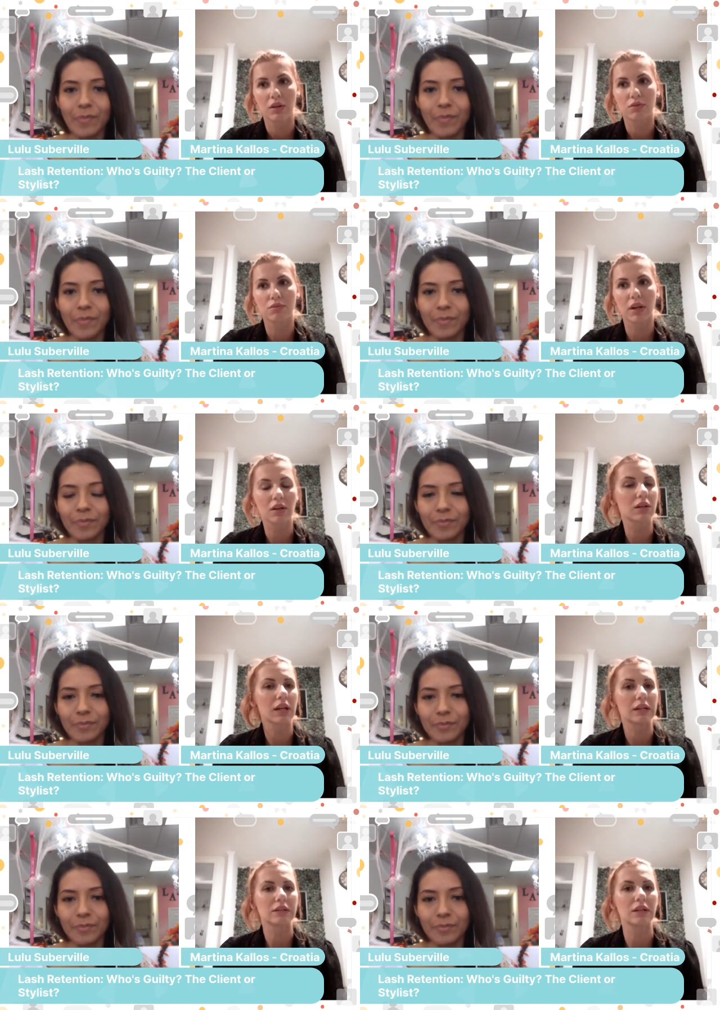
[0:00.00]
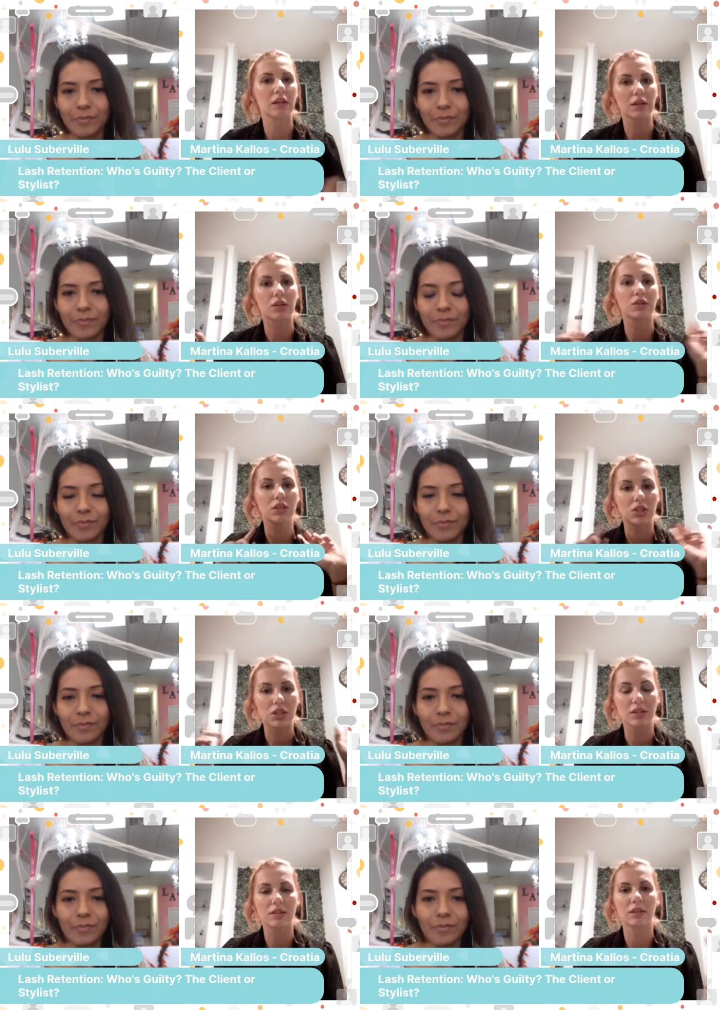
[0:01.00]
Speaker 1: recognizing the
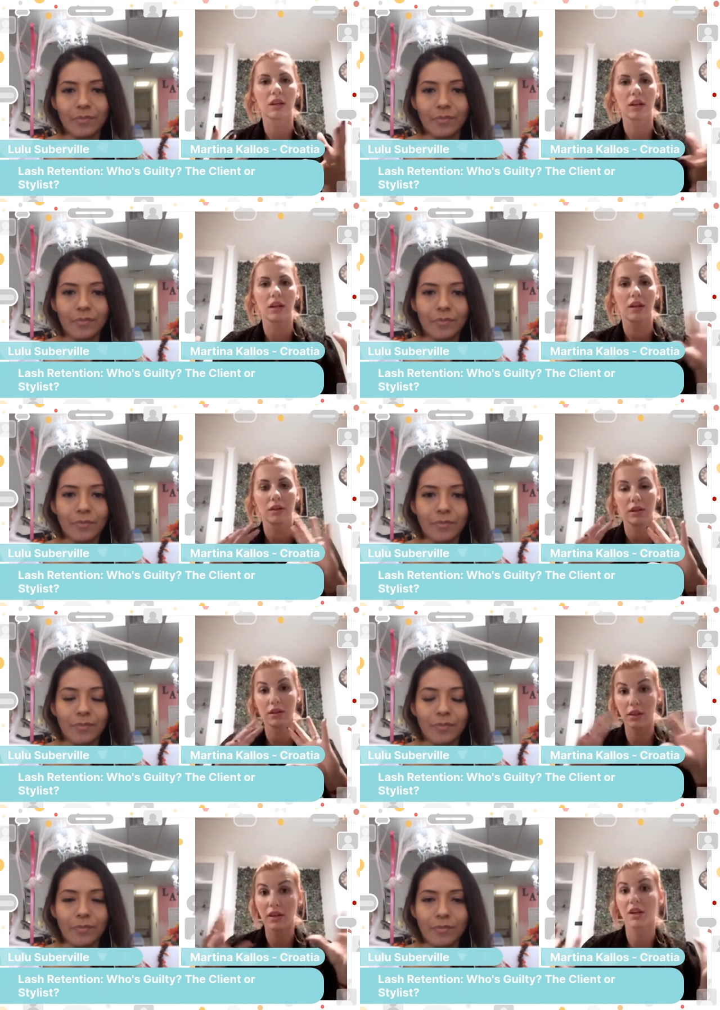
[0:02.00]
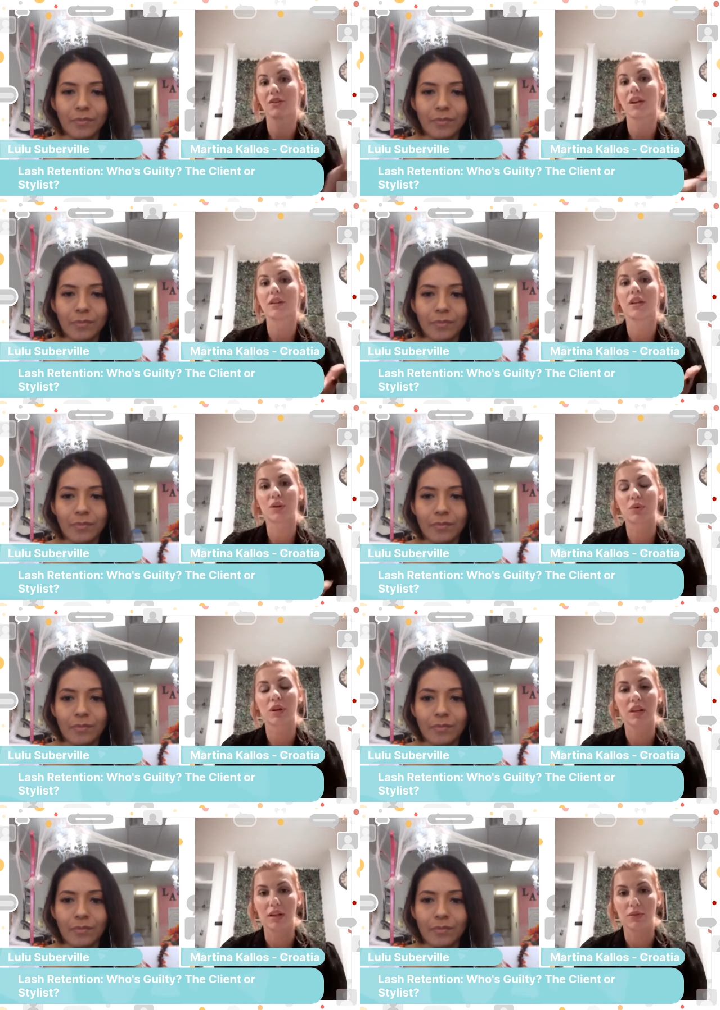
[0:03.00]
conditions in the area they are
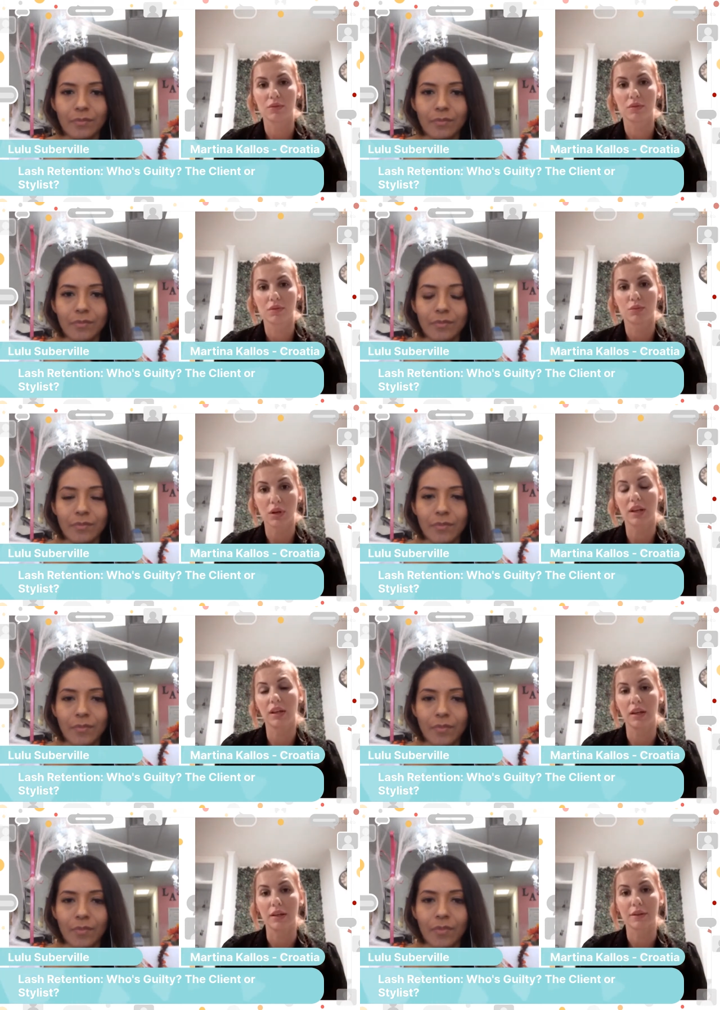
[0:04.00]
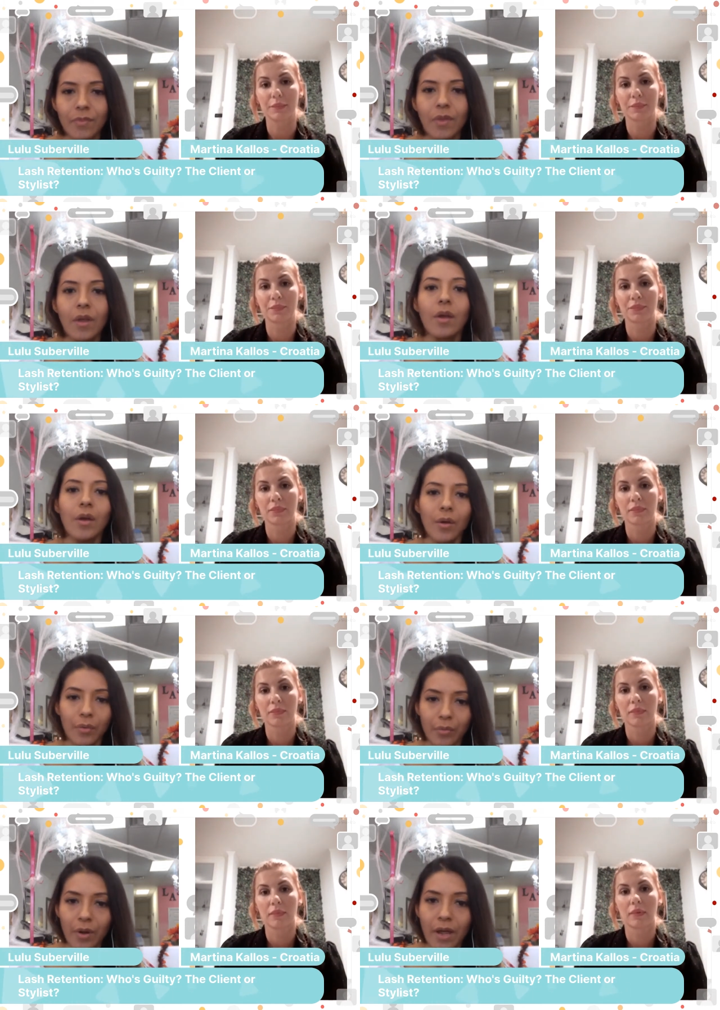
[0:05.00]
working in.
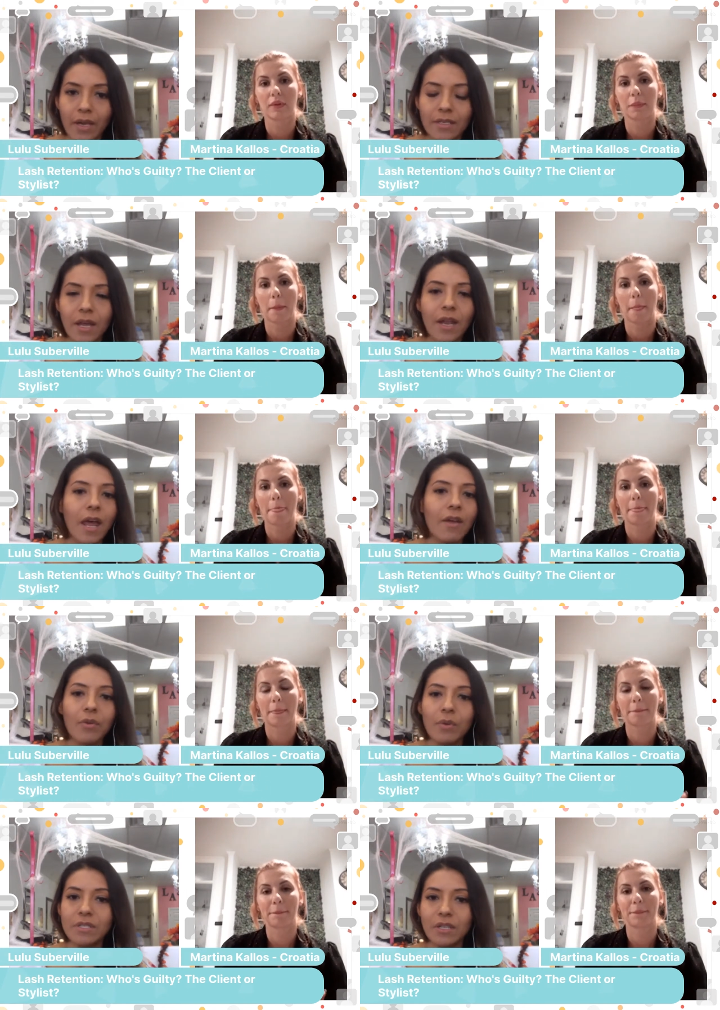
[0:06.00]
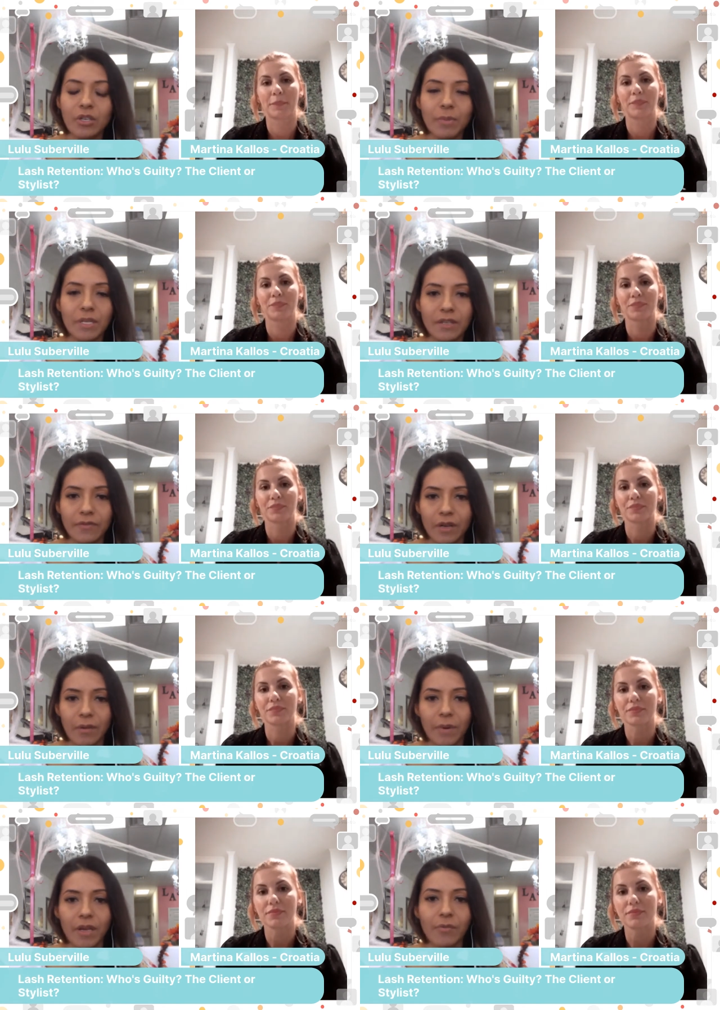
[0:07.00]
Speaker 2: Right. And everyone's a little bit
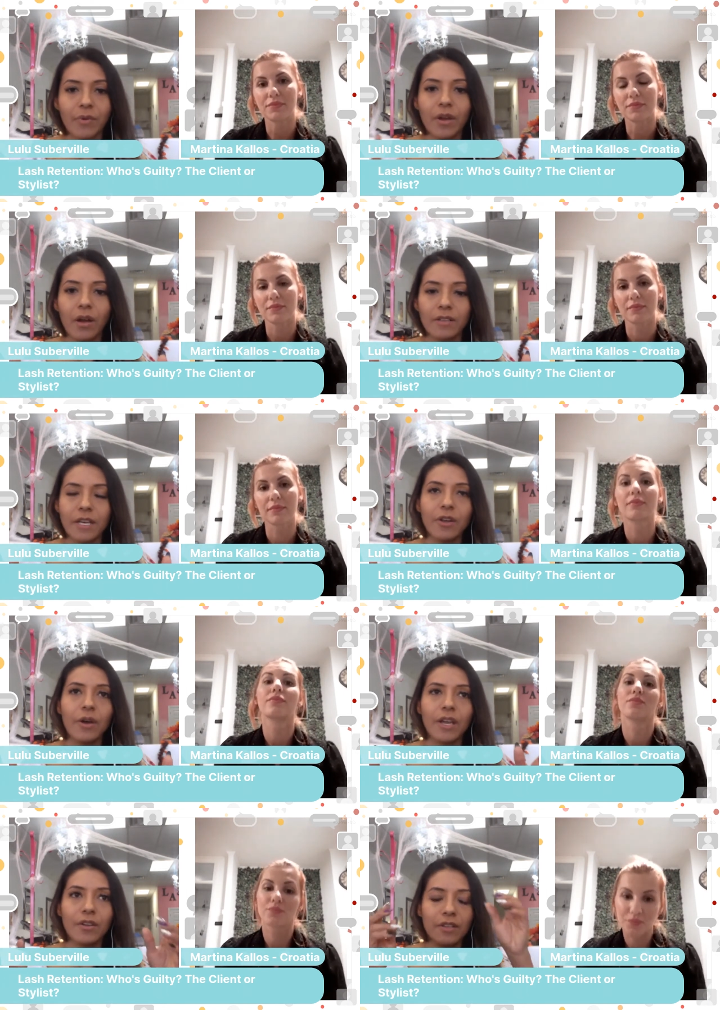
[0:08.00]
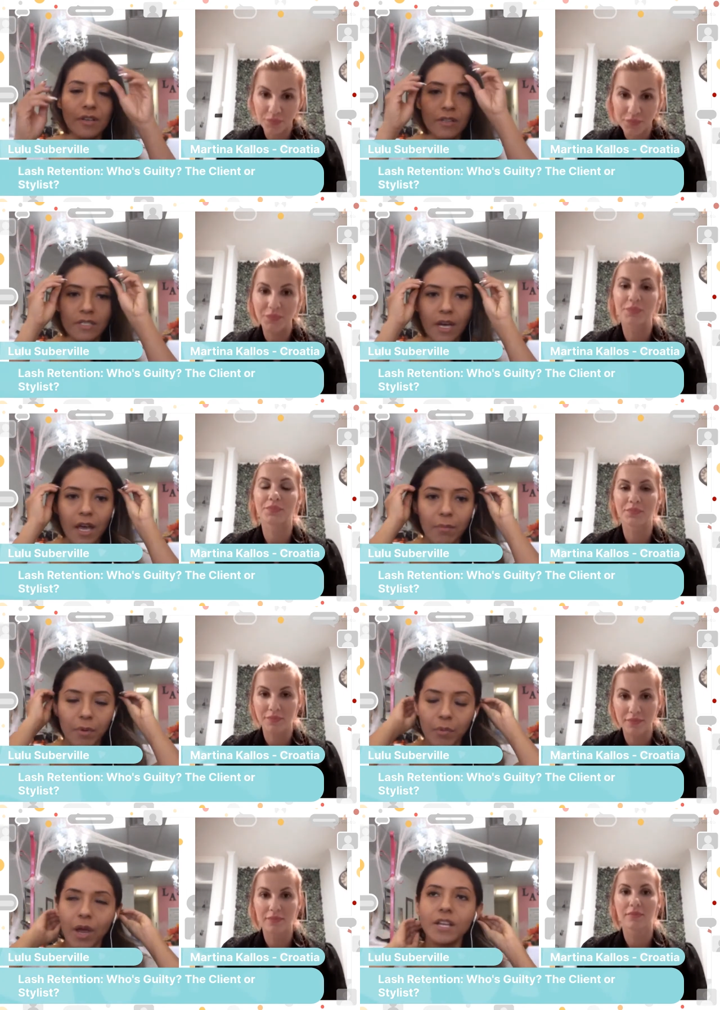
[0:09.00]
different. I mean, regardless, I know I hear this all the
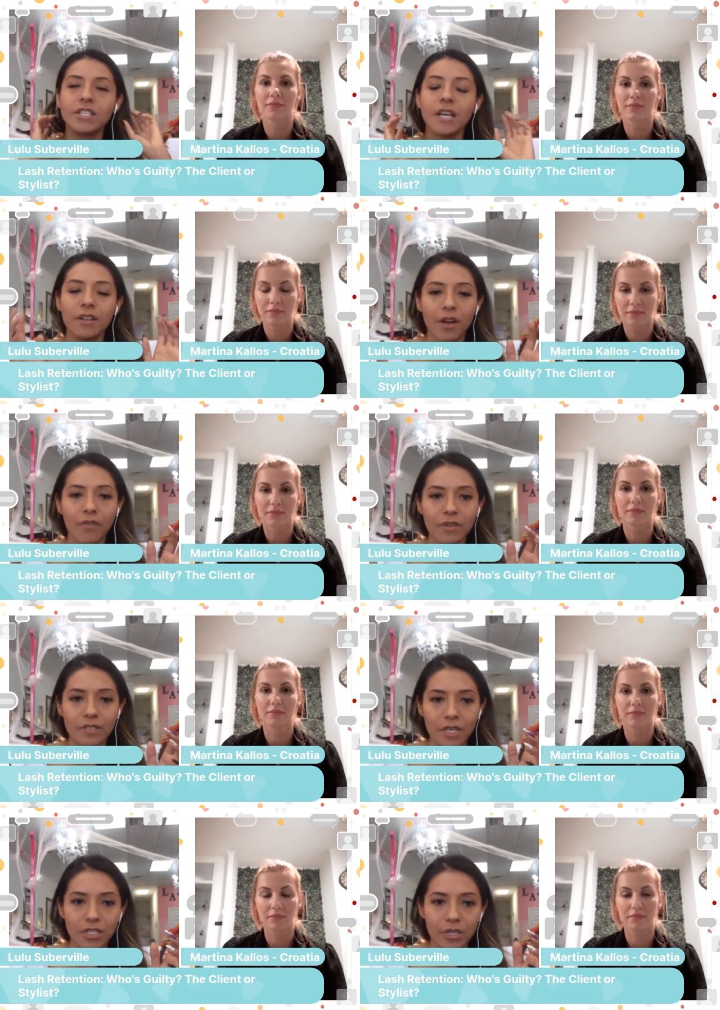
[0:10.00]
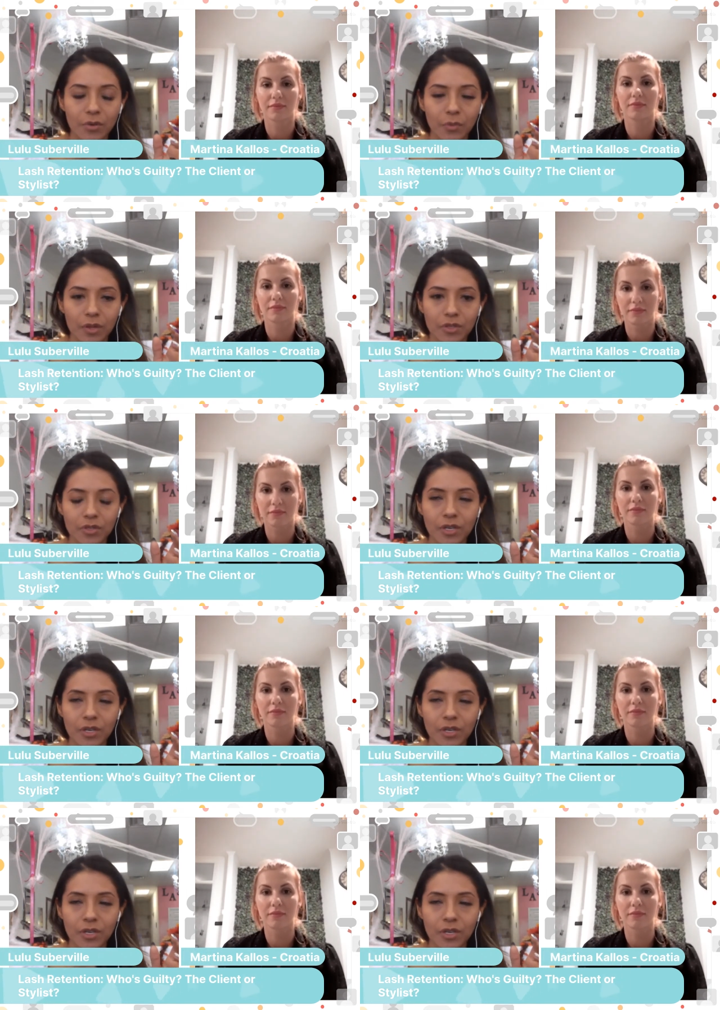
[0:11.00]
time. And I just had a conversation with